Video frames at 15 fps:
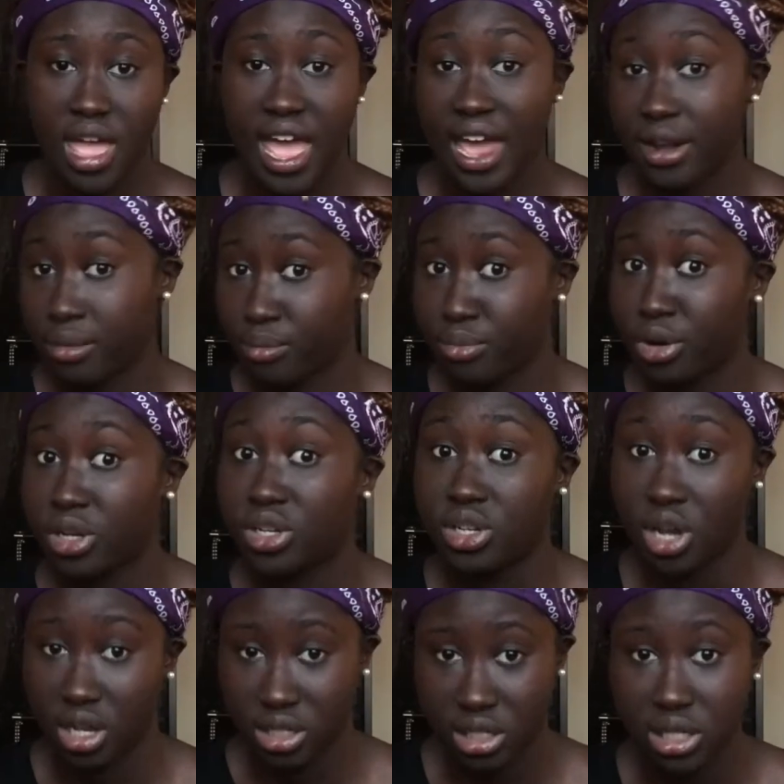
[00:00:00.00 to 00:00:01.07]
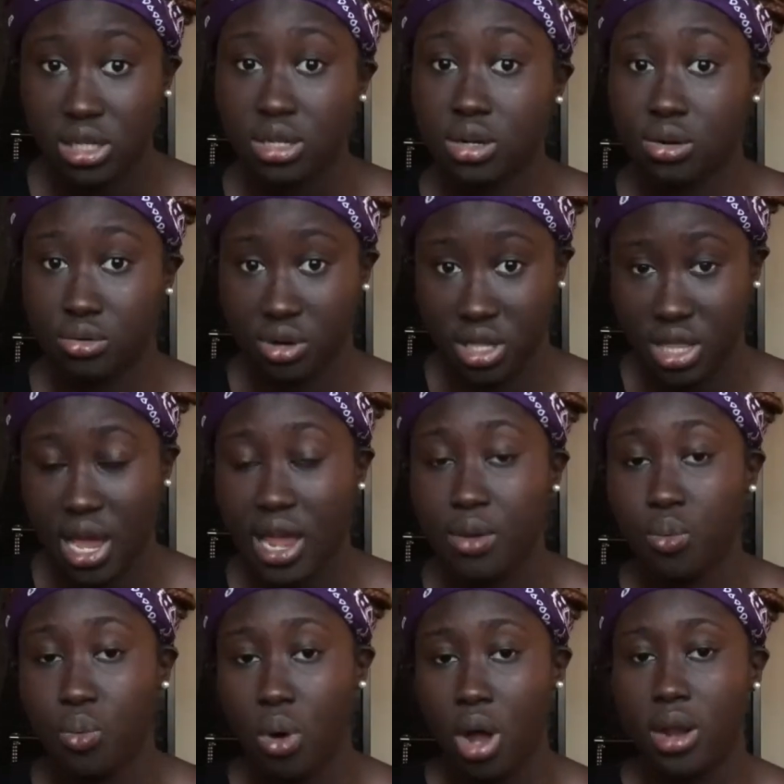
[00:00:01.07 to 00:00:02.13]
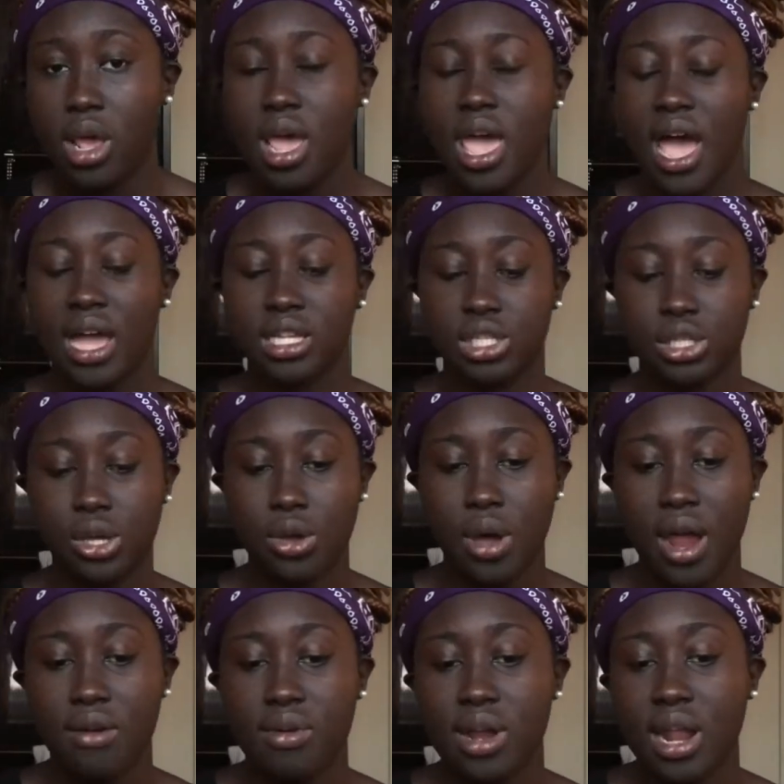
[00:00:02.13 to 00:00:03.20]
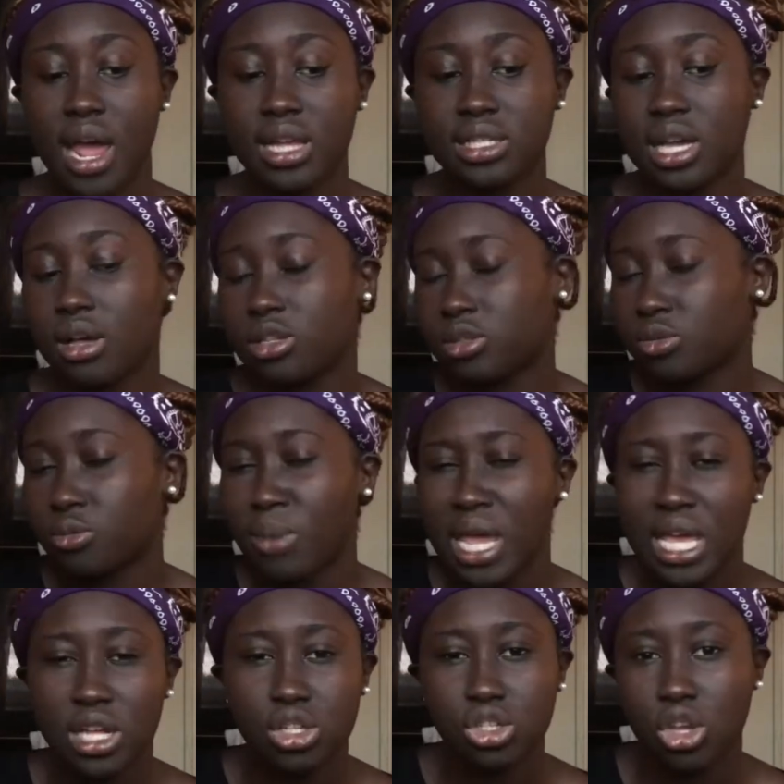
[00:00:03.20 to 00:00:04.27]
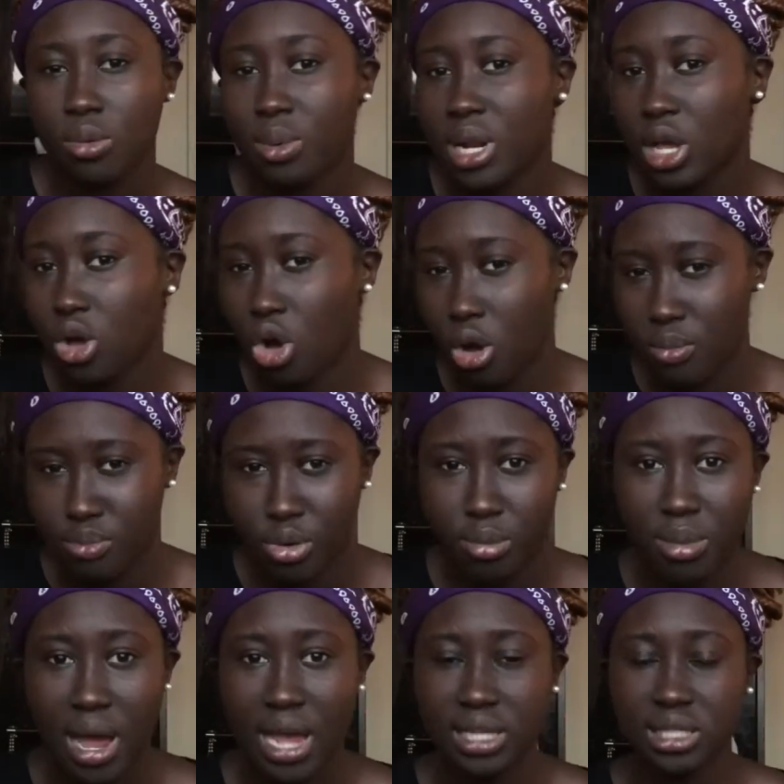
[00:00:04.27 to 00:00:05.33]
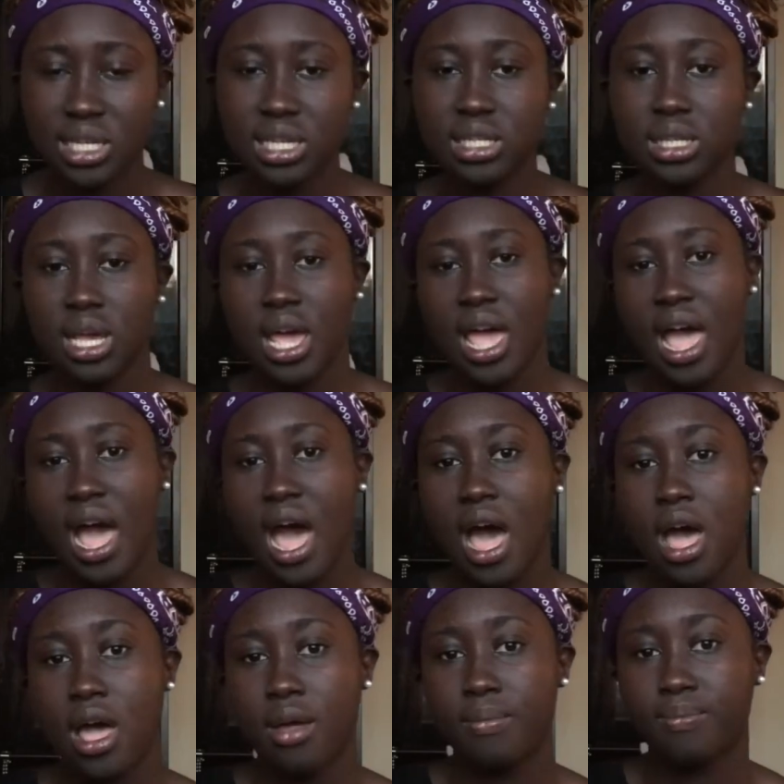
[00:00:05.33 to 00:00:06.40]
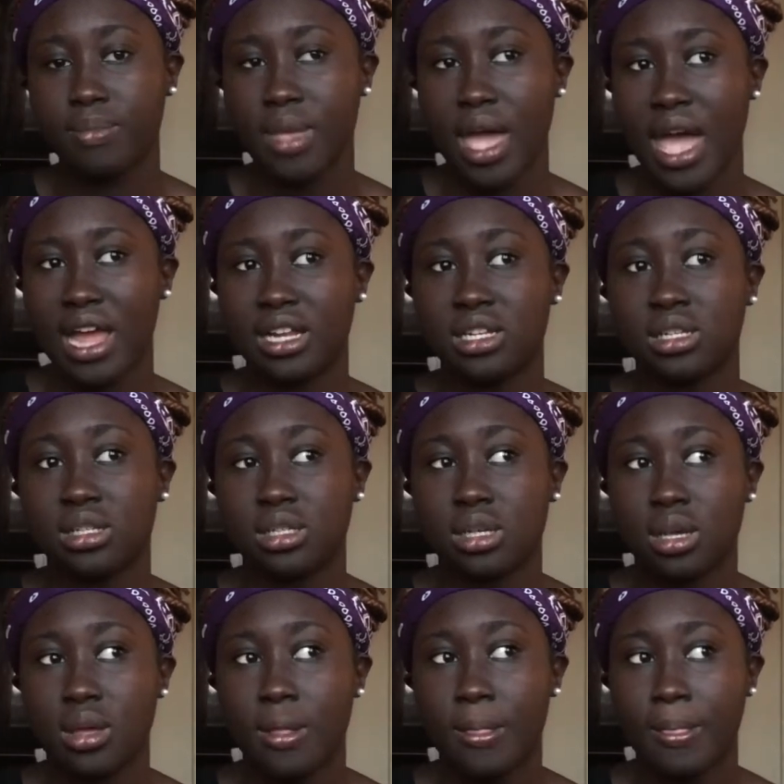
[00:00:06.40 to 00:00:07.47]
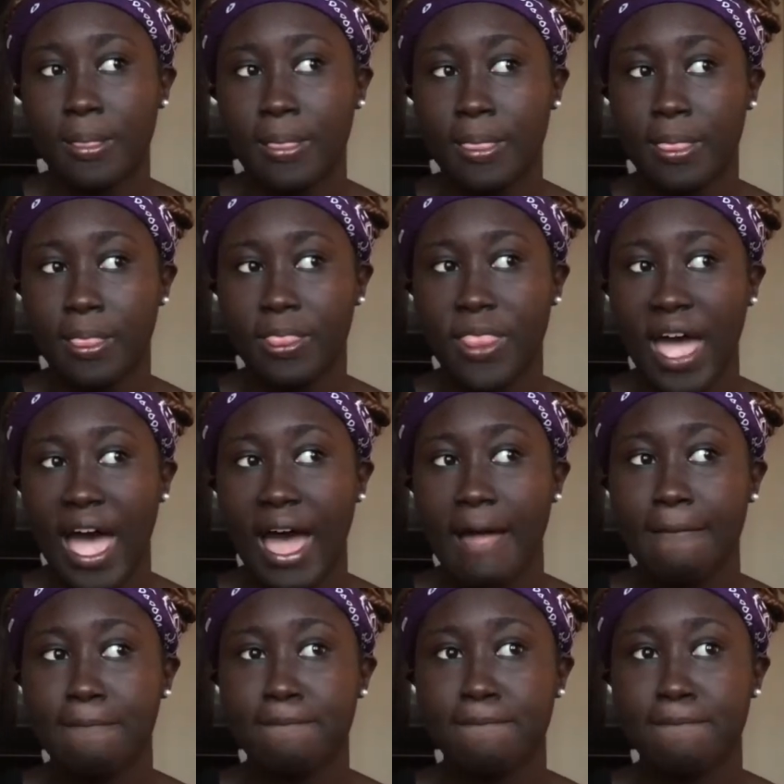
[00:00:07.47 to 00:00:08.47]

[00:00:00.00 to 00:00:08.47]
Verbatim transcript: Edinburgh does the degree that I want. And so I realised that I was making so many compromises, um, and that